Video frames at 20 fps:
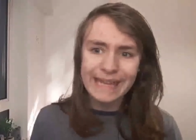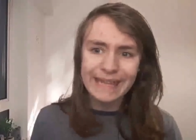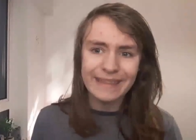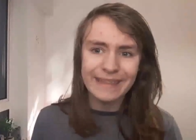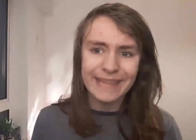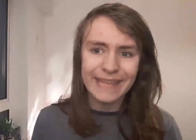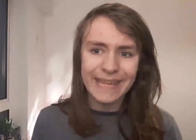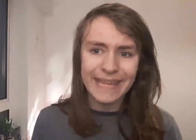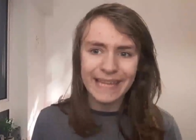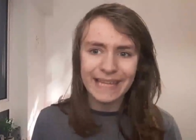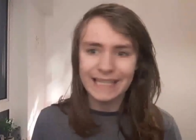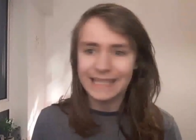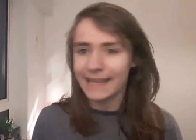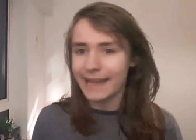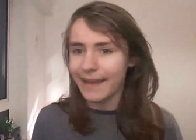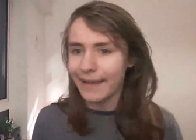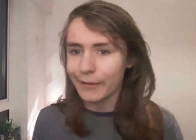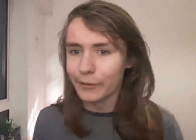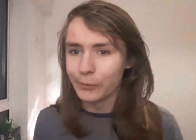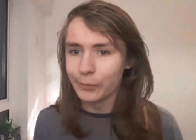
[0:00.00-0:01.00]
anything
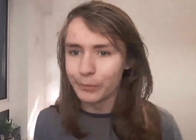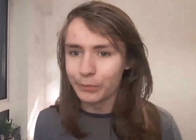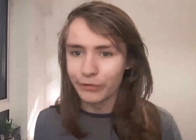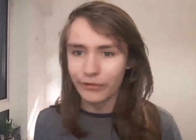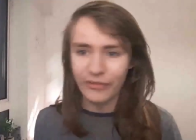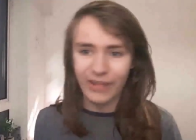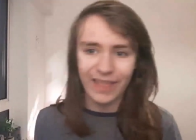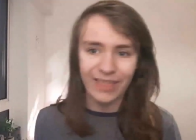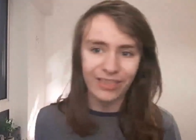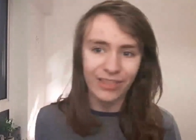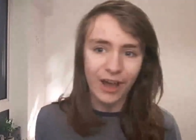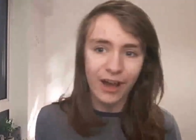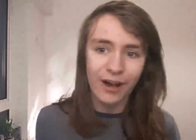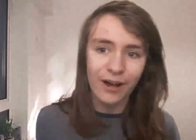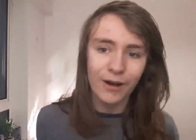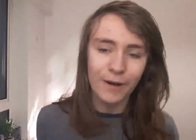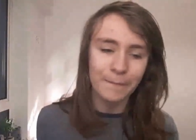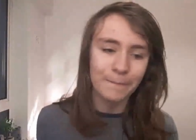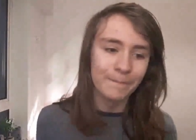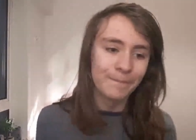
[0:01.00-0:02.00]
to help prevent the
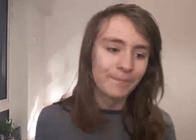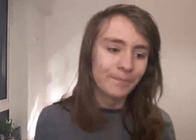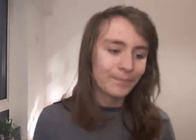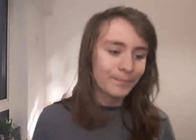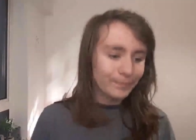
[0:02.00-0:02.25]
harm.